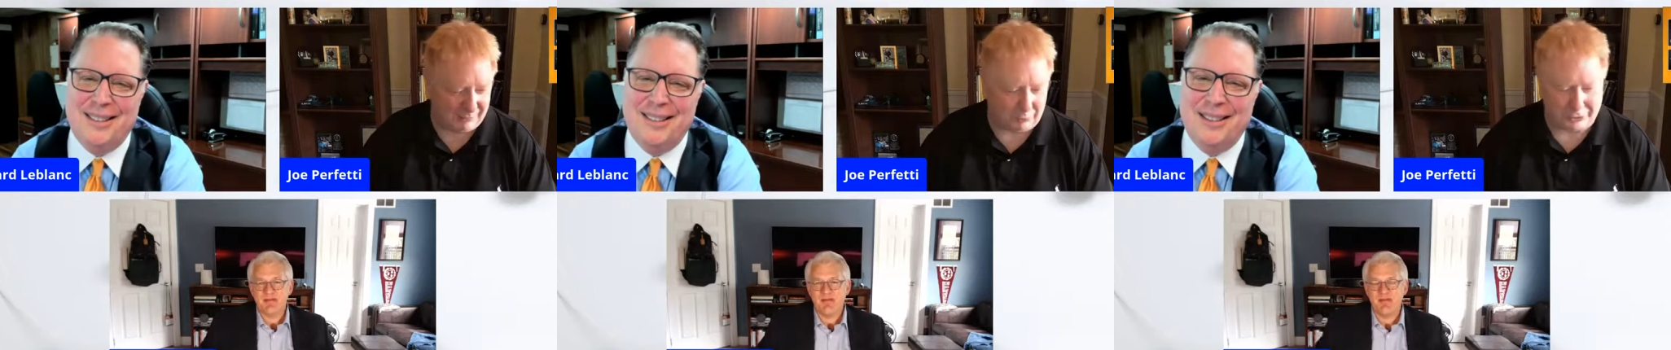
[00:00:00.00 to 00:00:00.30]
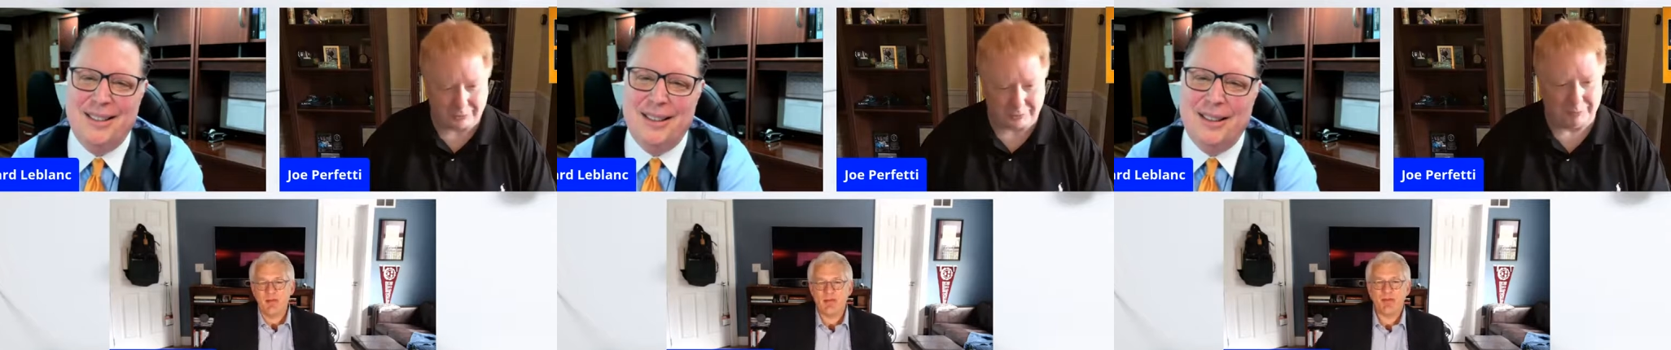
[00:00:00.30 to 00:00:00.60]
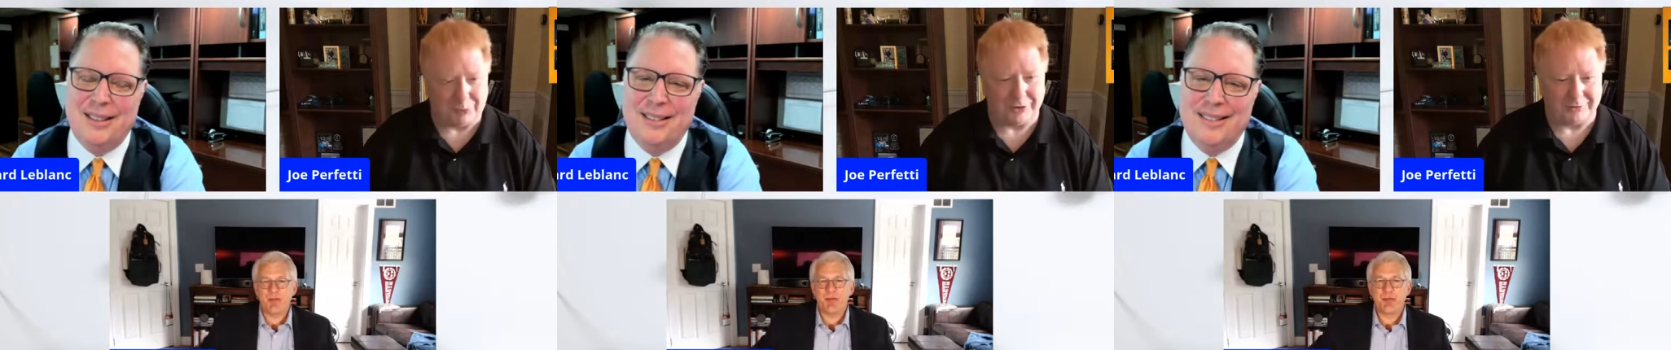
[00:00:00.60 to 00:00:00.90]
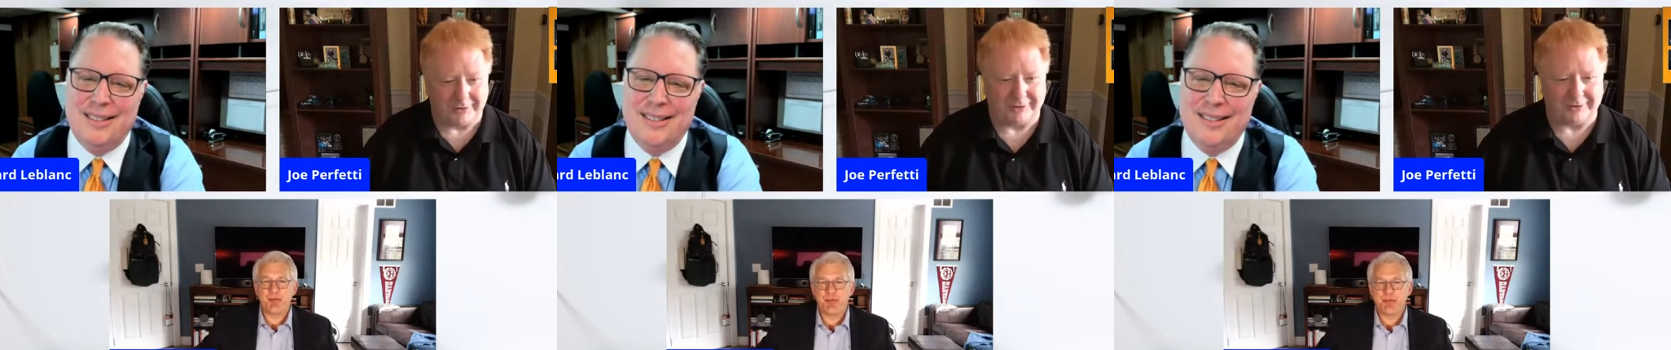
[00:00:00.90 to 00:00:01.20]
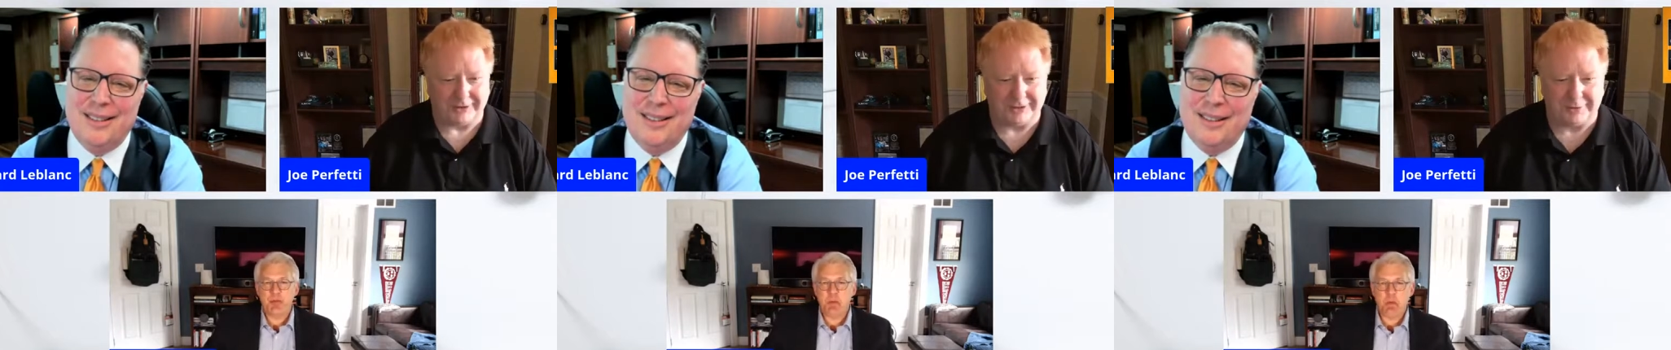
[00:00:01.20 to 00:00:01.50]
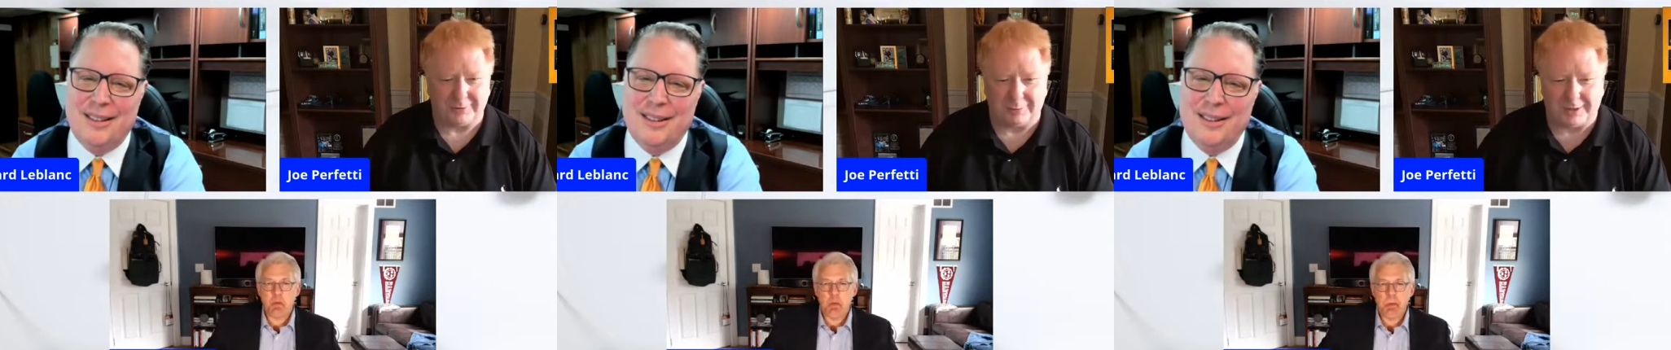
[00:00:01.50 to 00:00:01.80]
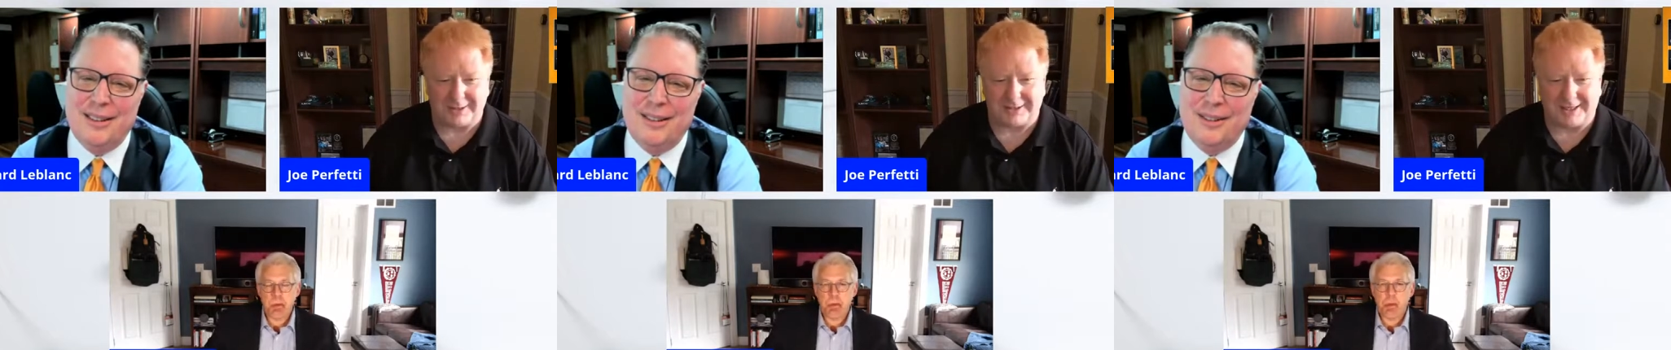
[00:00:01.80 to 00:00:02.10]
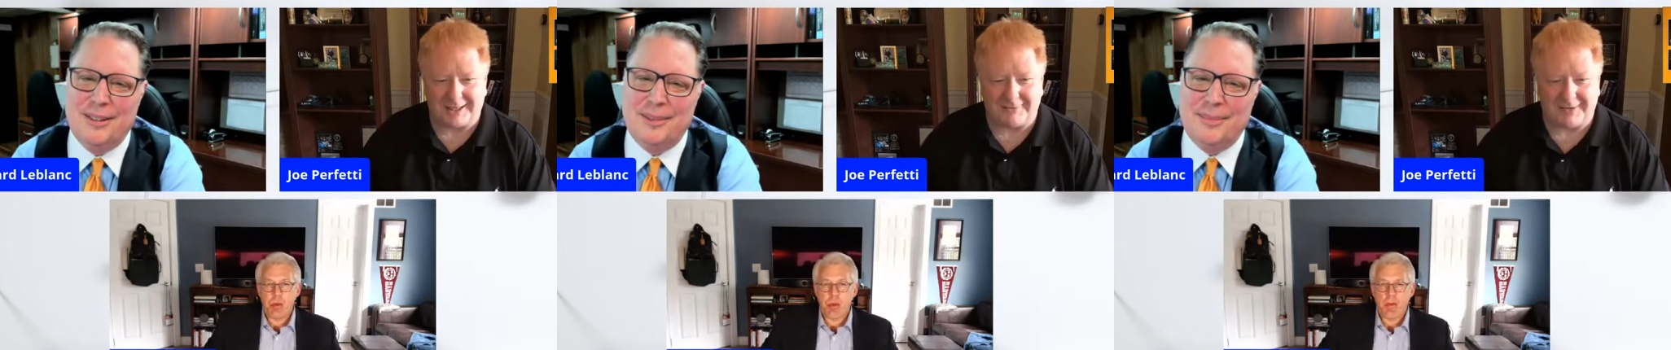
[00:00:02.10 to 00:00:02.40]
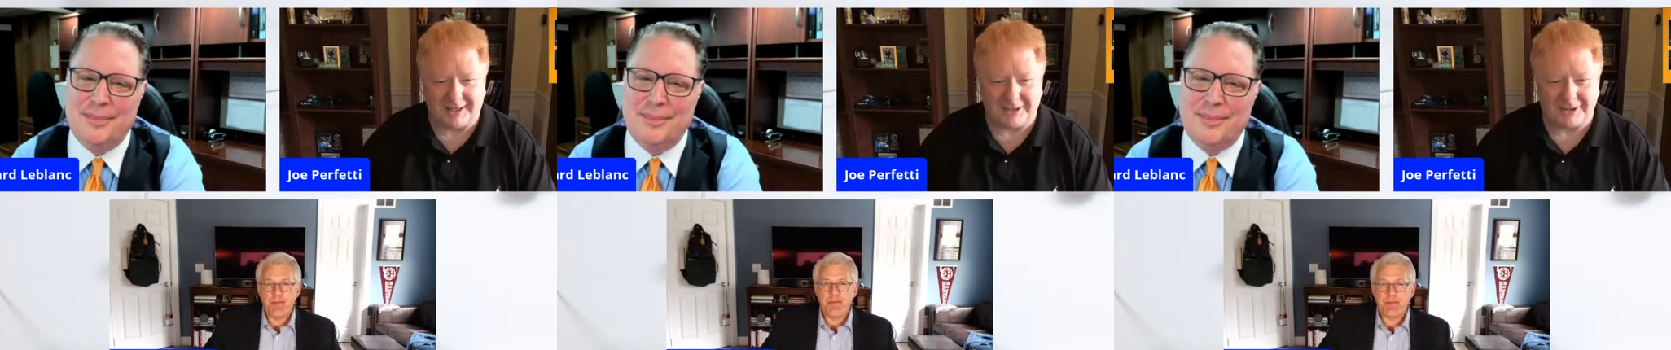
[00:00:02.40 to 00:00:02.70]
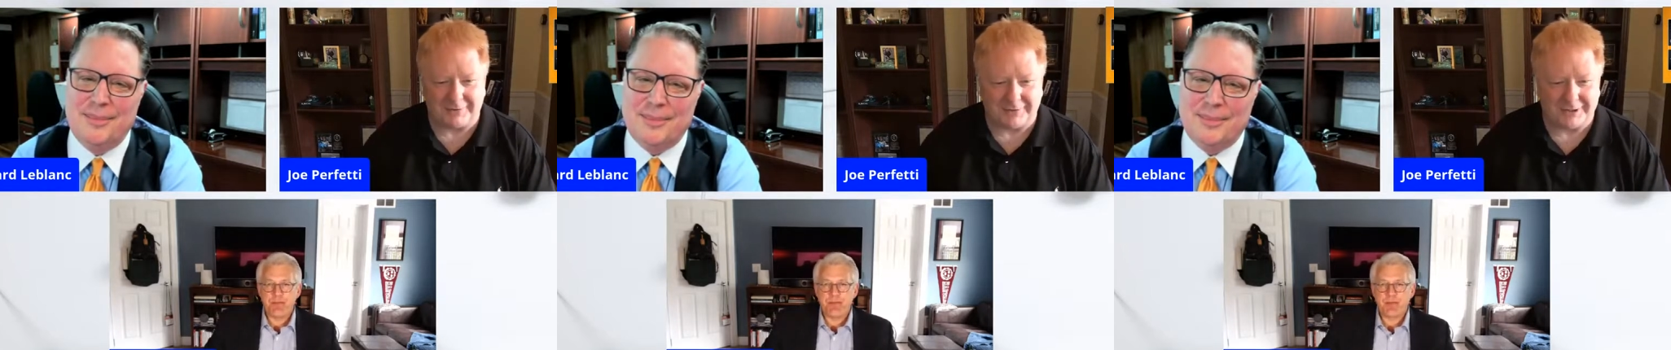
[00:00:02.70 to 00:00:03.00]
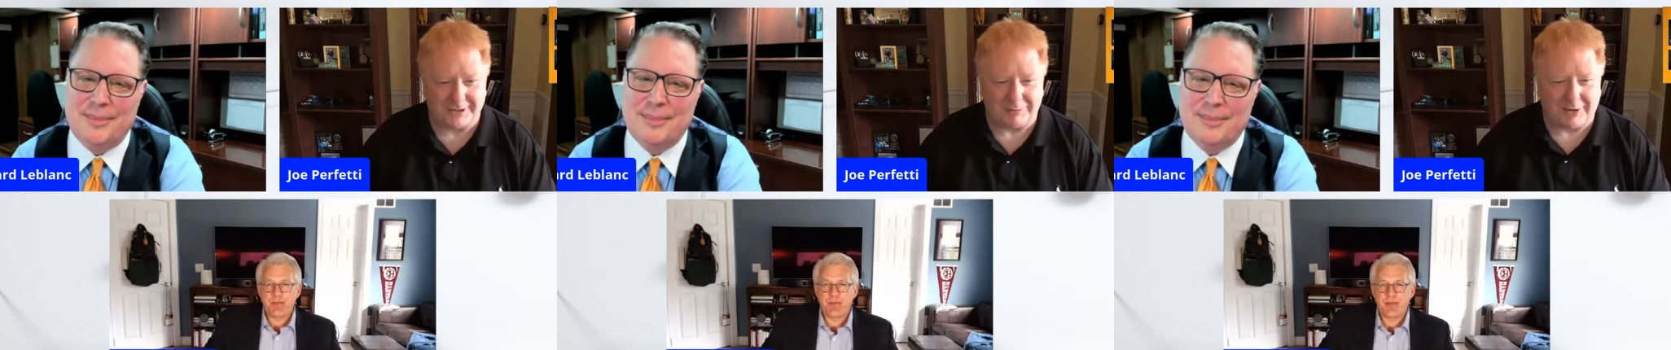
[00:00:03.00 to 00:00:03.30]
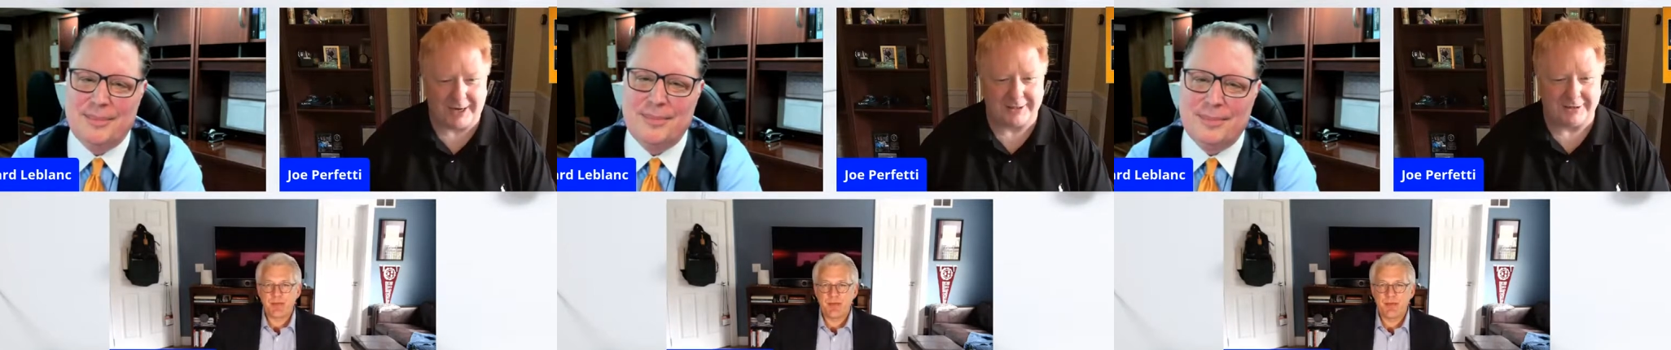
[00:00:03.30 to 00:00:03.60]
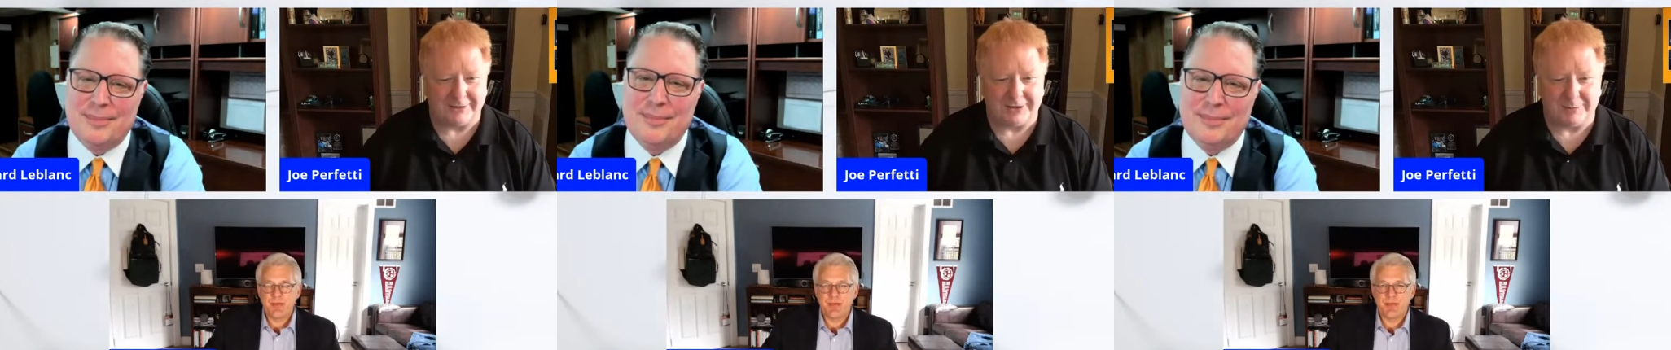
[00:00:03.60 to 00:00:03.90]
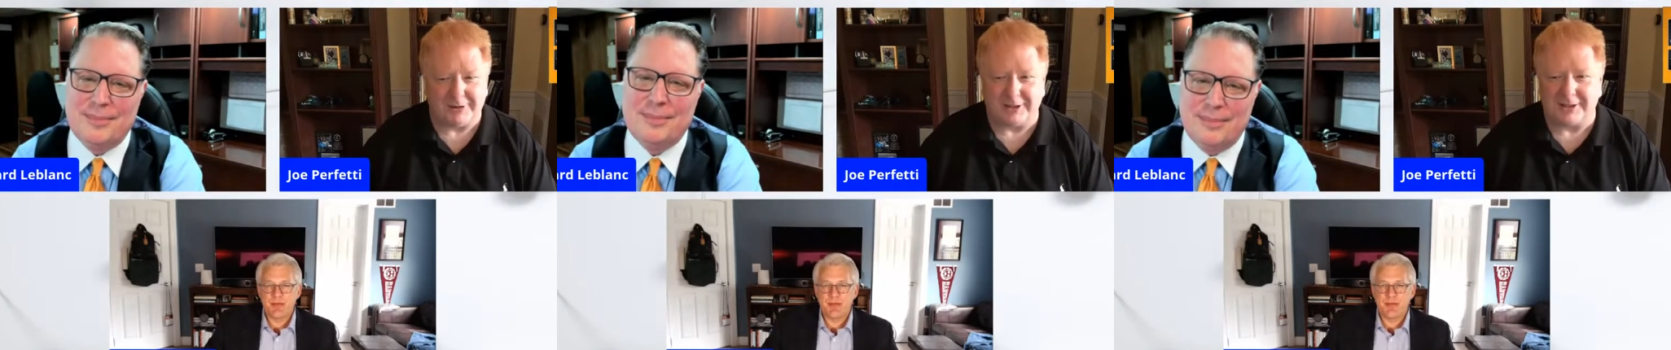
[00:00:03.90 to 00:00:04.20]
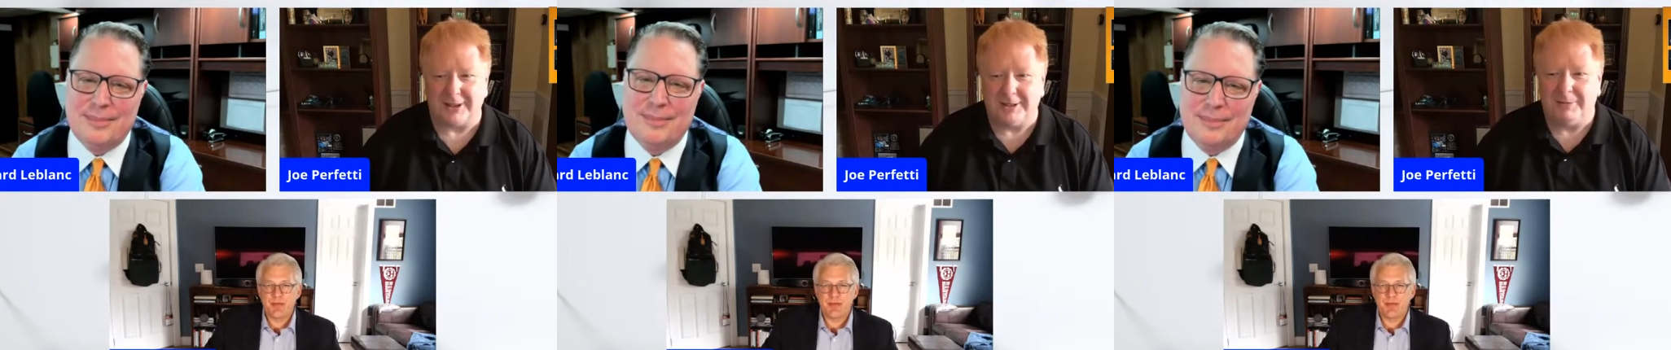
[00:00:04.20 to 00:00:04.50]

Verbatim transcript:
Speaker 1: it works with boards regularly. So we wanted to take advantage of his practical experience.